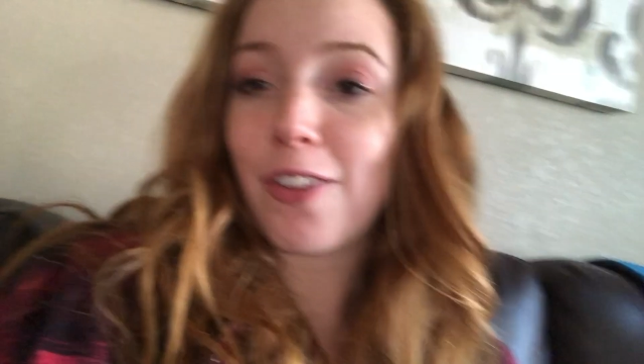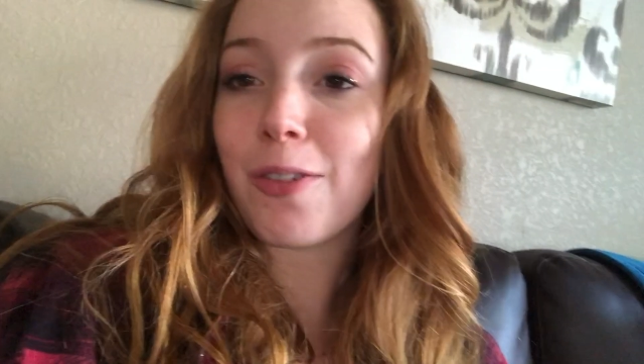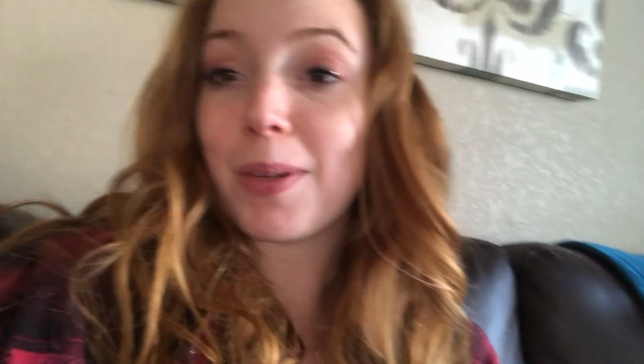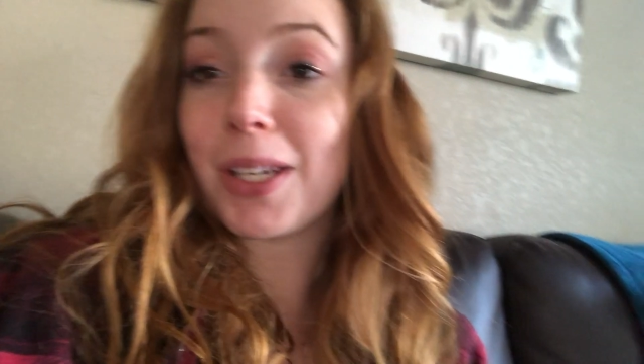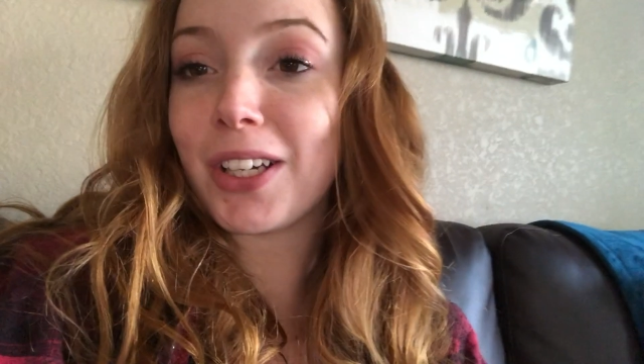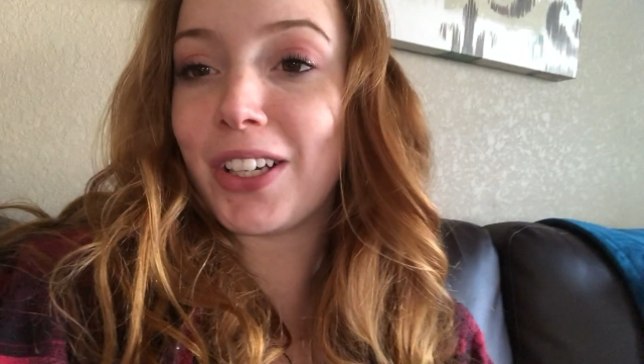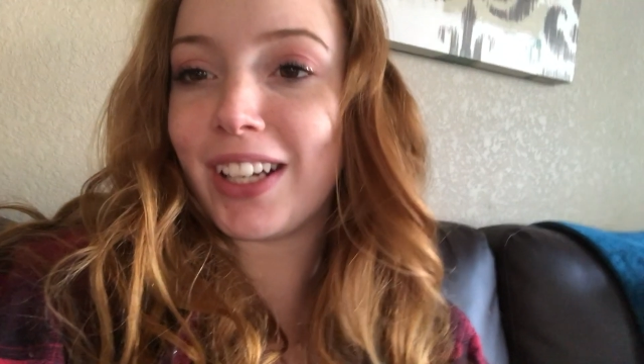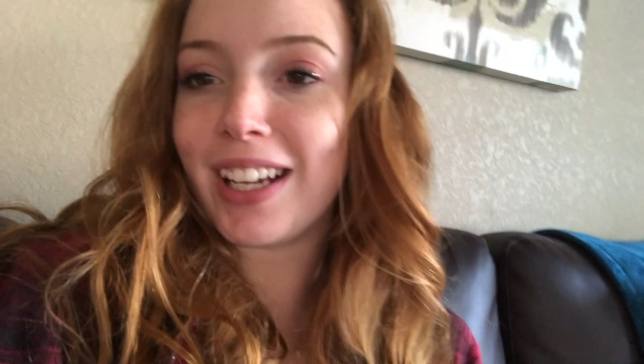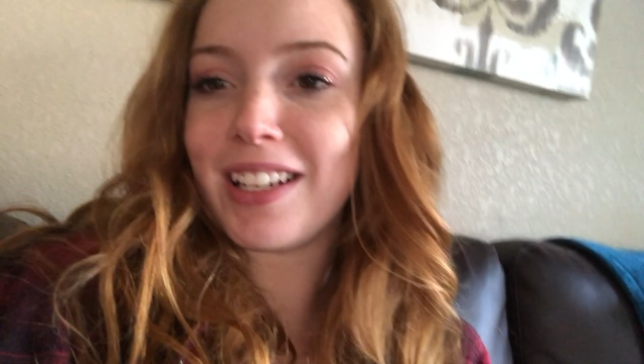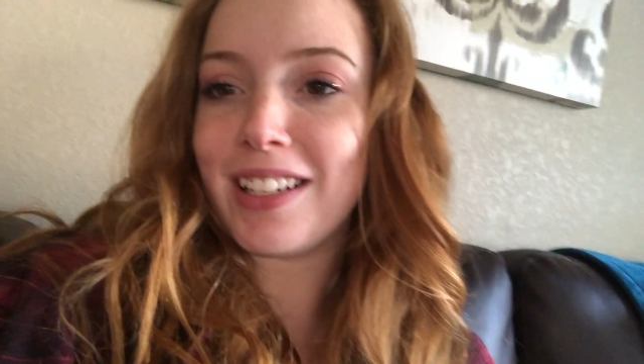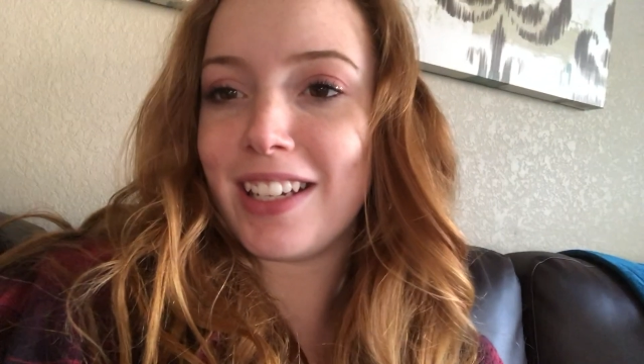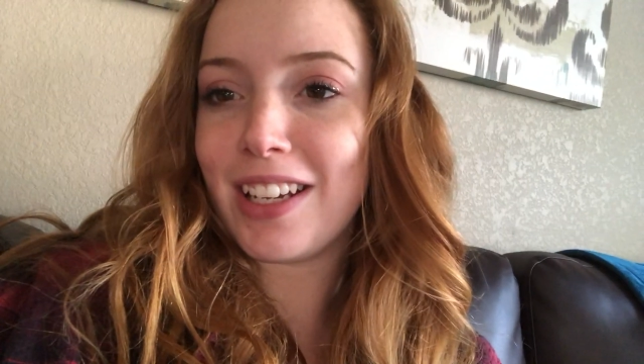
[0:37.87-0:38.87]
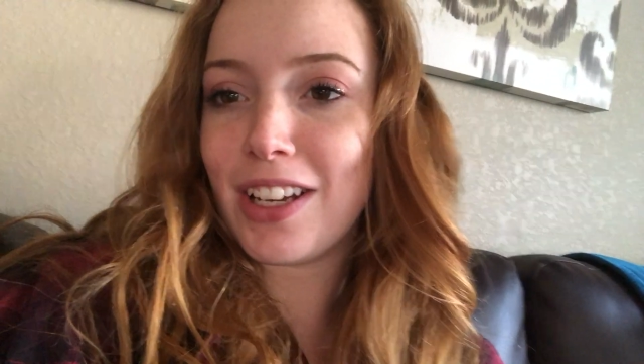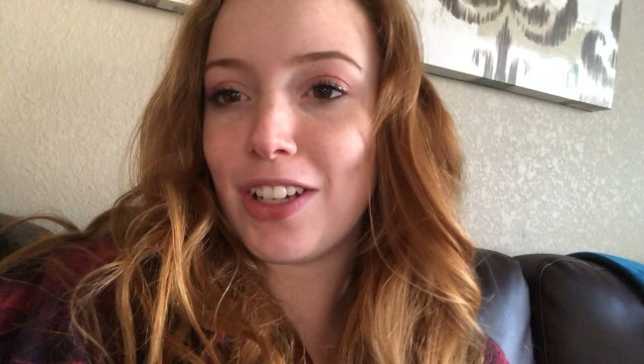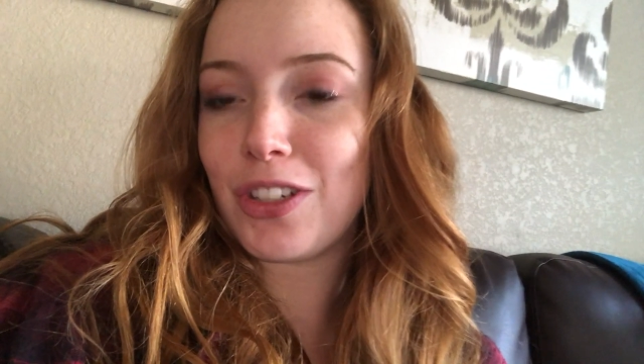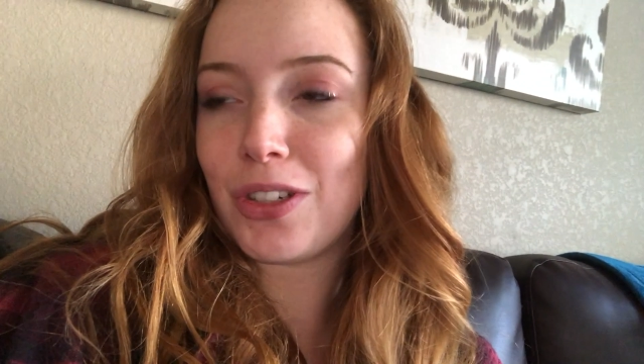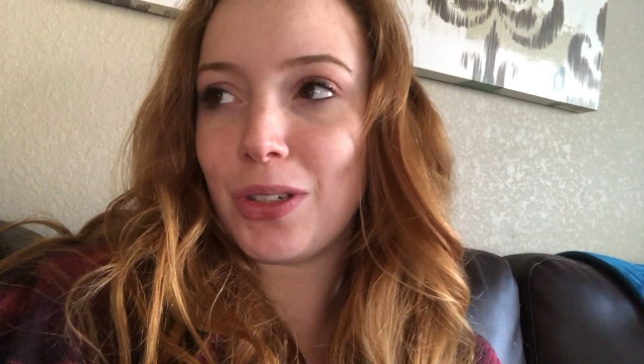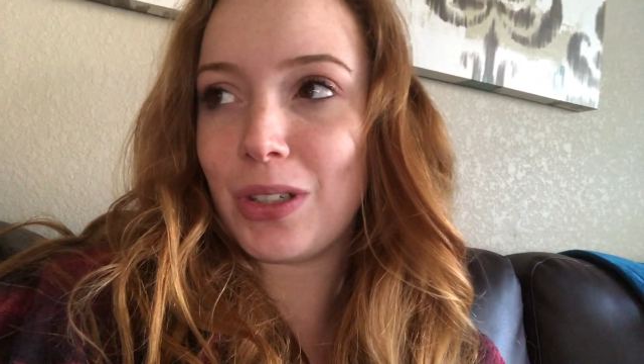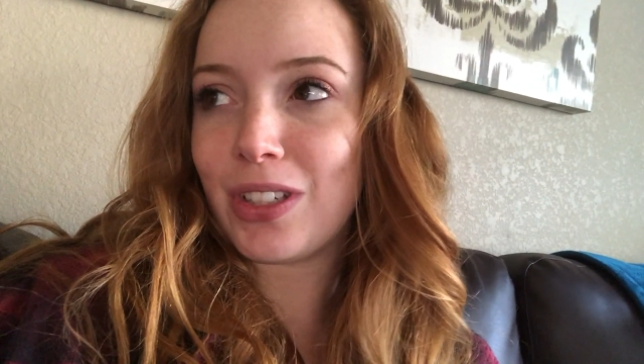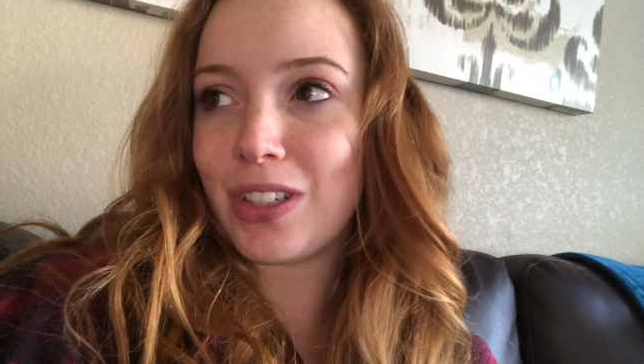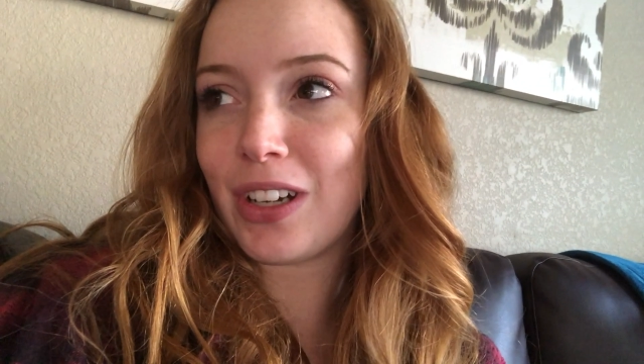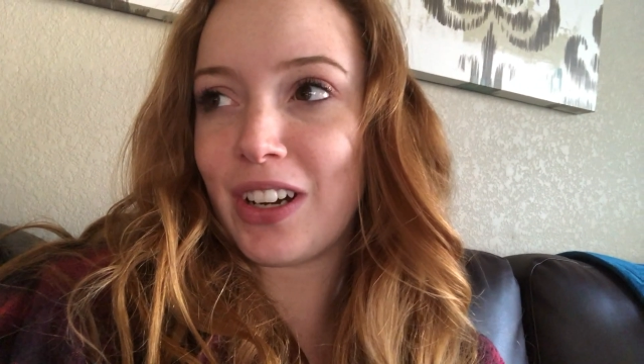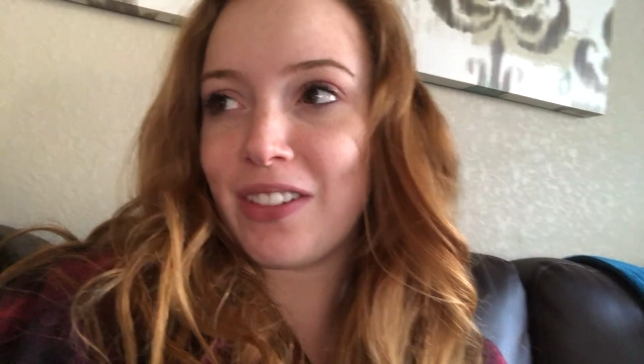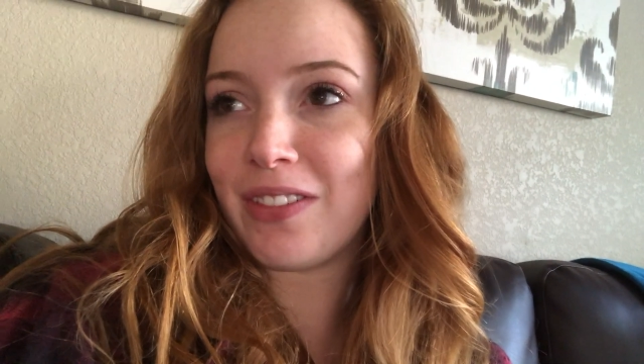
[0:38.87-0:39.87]
would be a good idea to
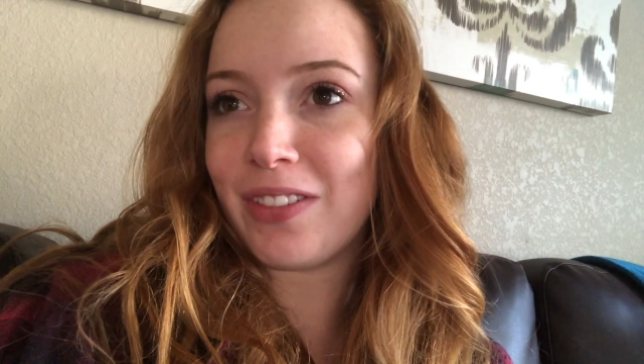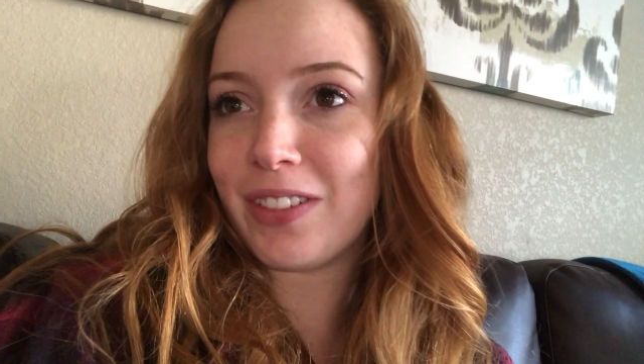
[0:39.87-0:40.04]
start